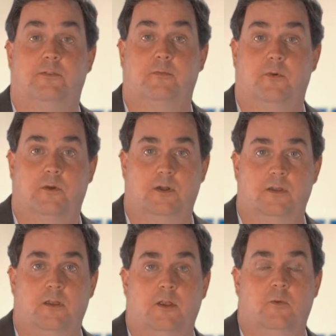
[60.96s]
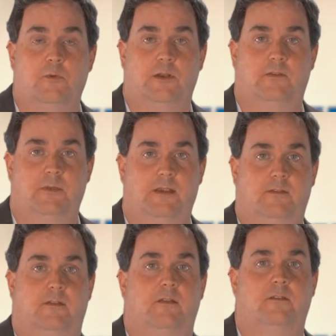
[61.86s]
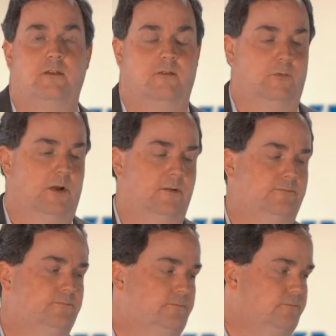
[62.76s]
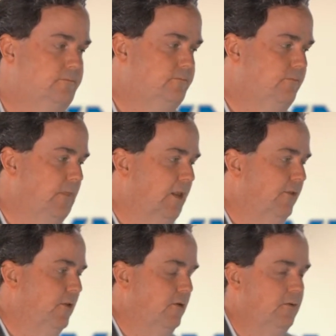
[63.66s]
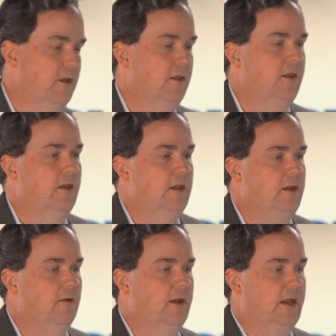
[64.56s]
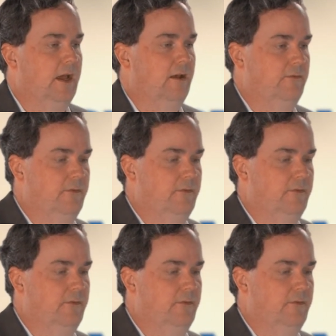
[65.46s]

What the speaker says: support Windows-based software. So here I have